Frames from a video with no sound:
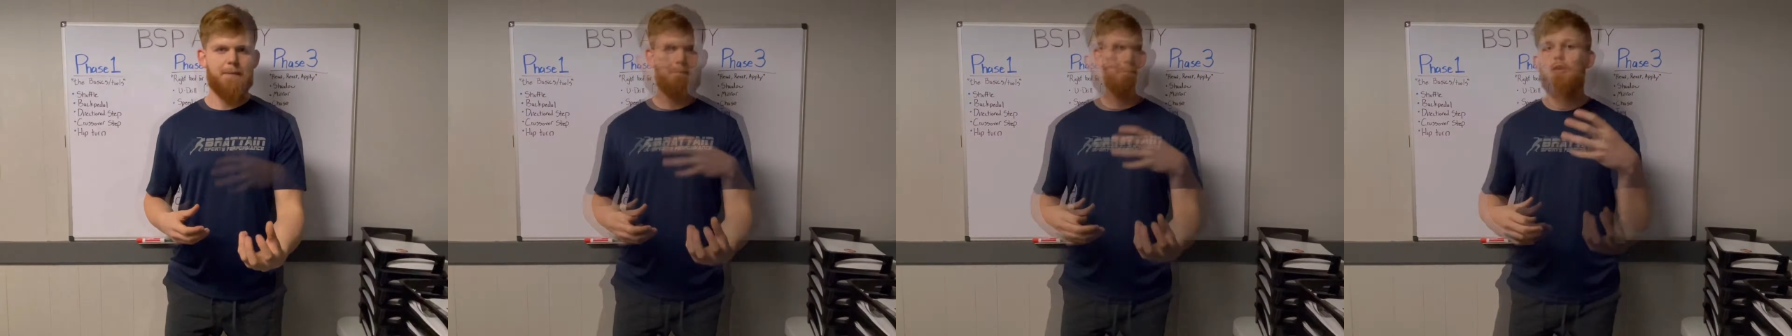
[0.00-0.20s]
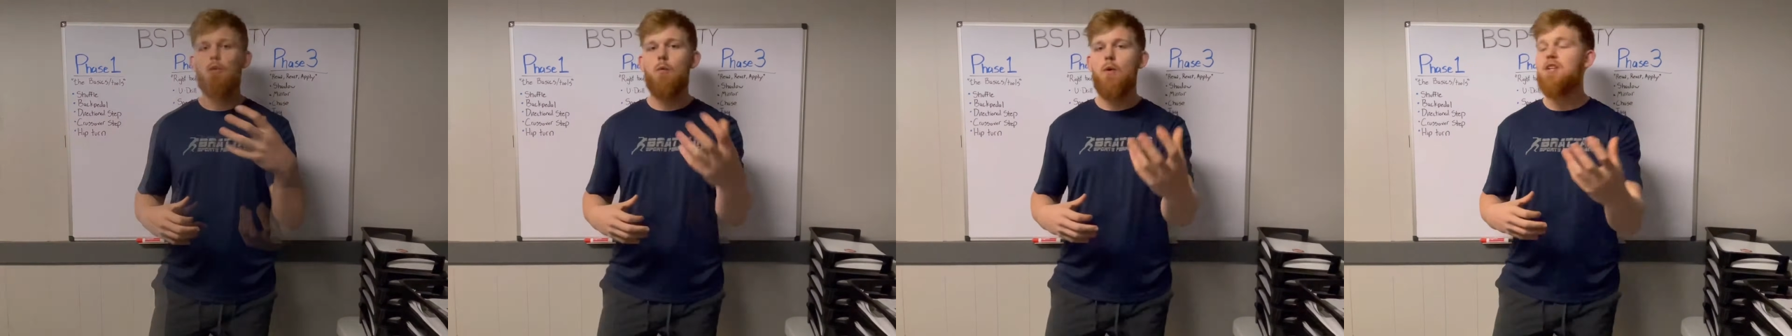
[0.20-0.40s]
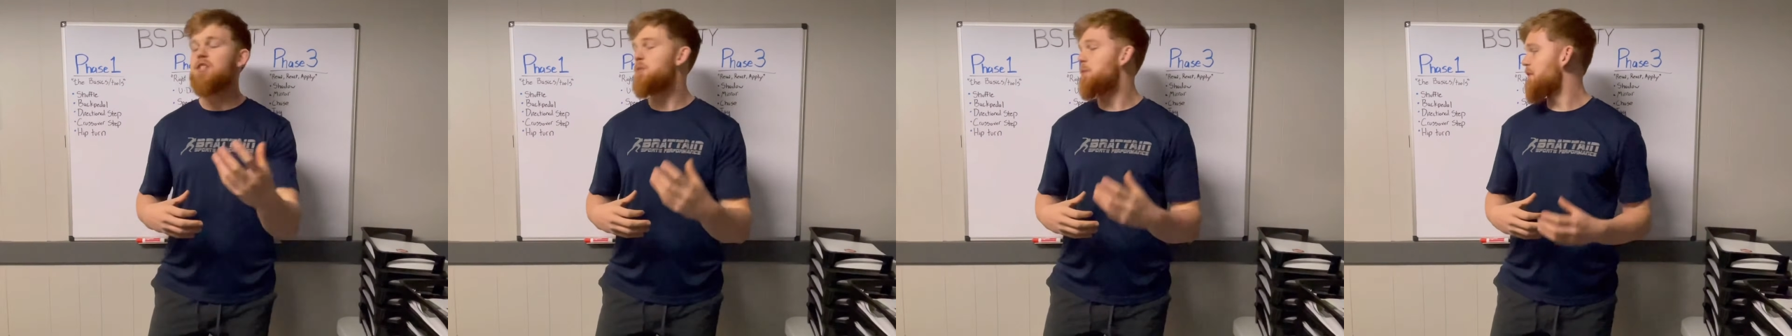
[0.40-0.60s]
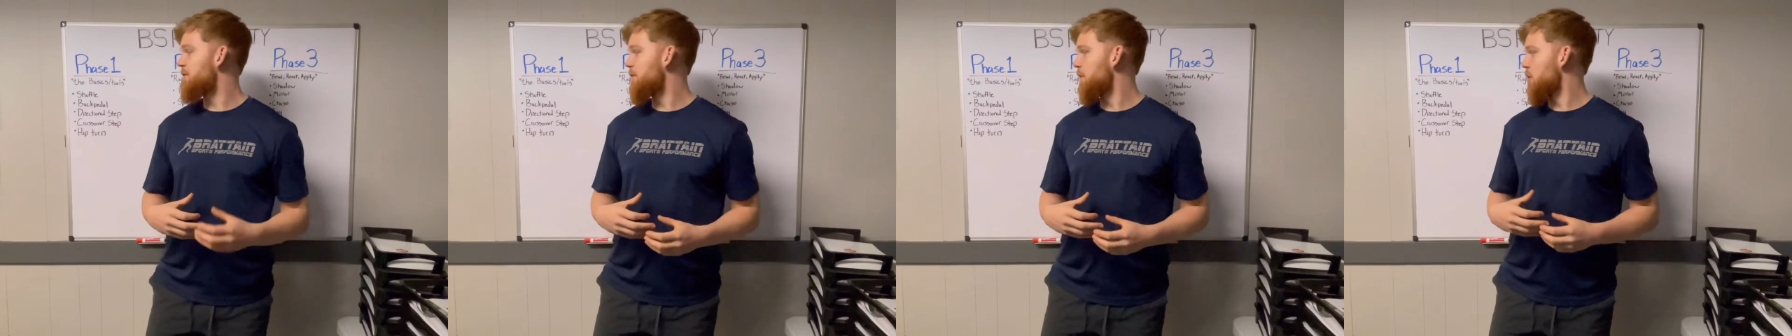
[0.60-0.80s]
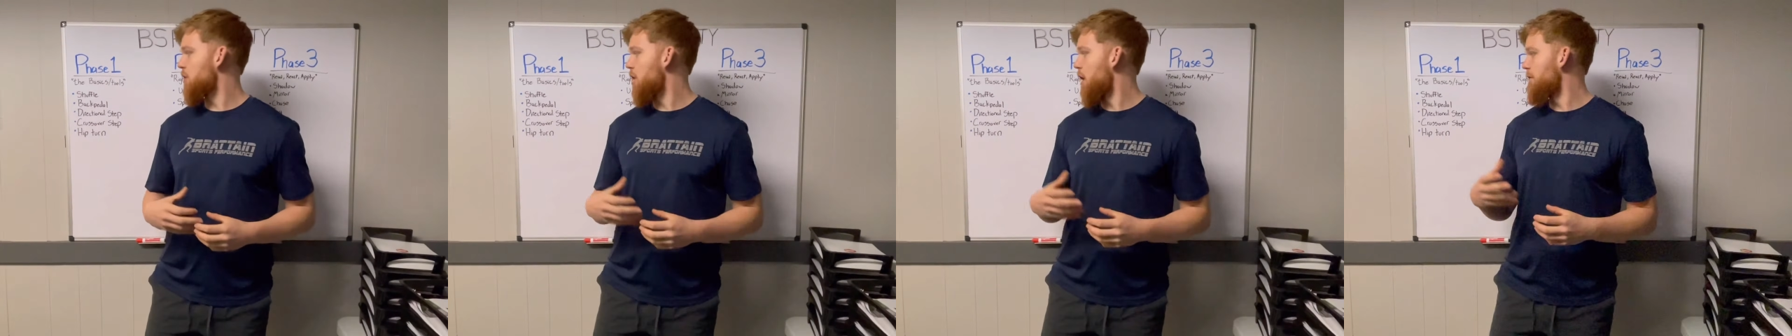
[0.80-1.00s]
So once we
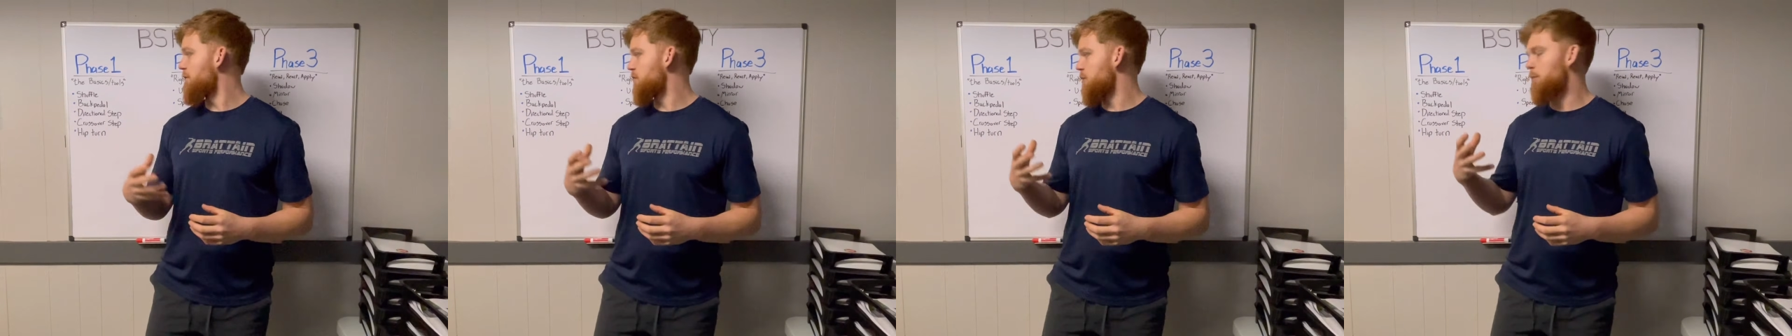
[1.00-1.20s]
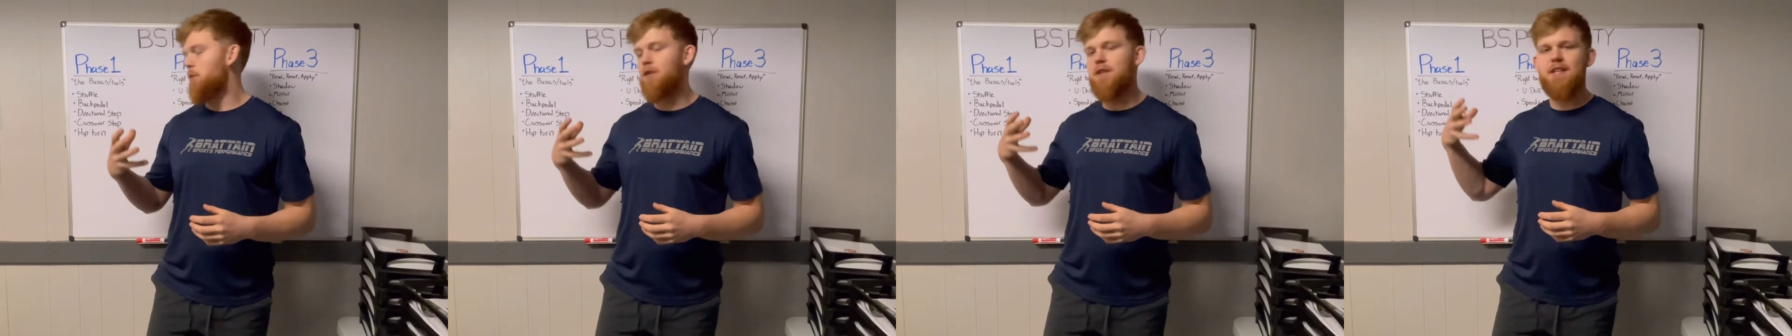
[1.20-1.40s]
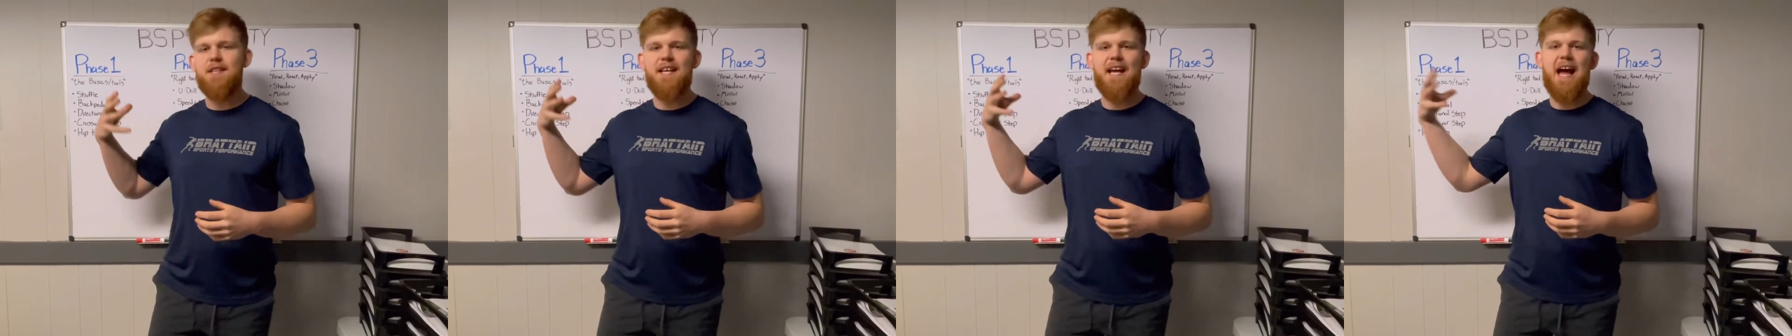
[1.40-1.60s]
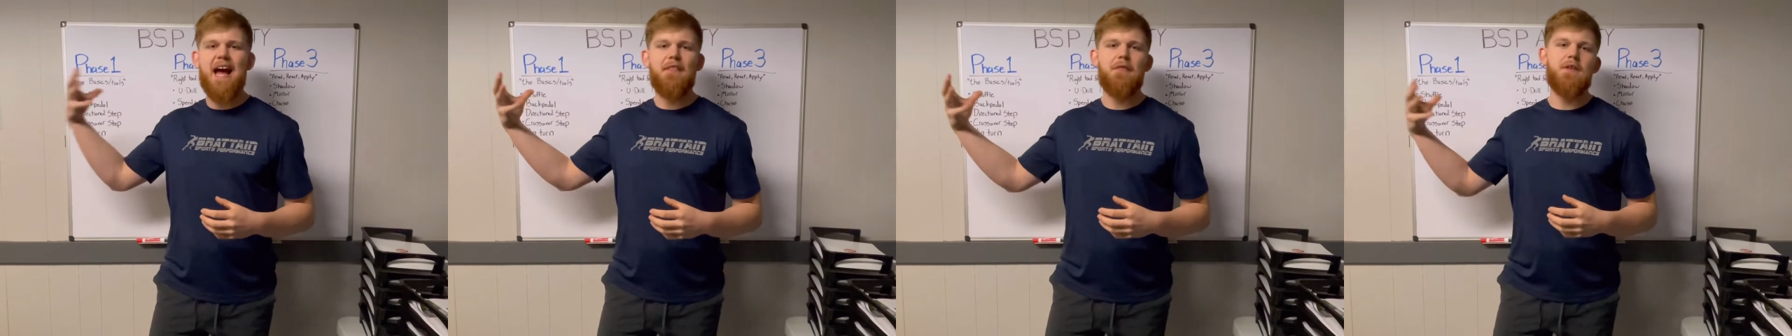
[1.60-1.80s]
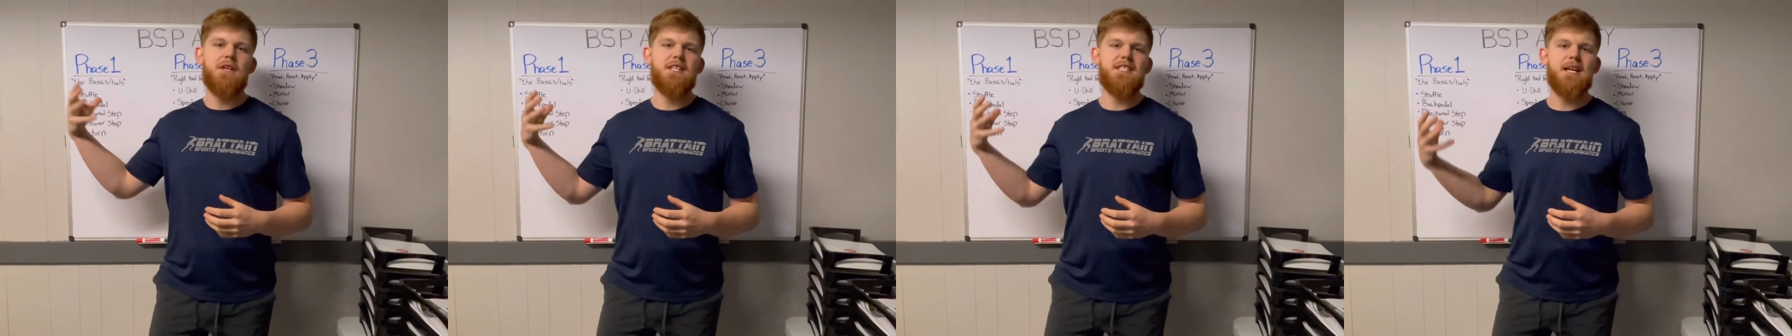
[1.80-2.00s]
feel comfortable that the
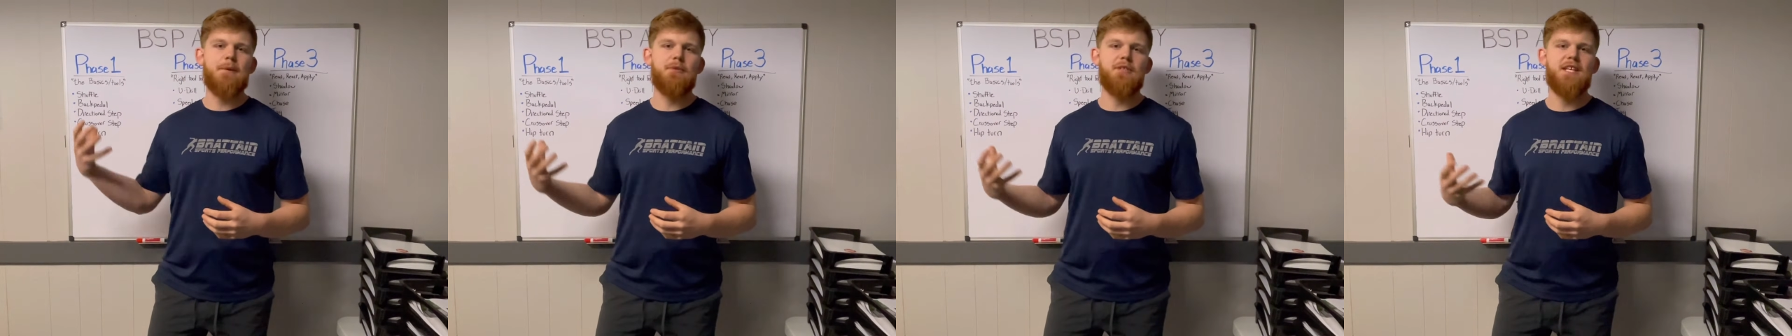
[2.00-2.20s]
athlete is able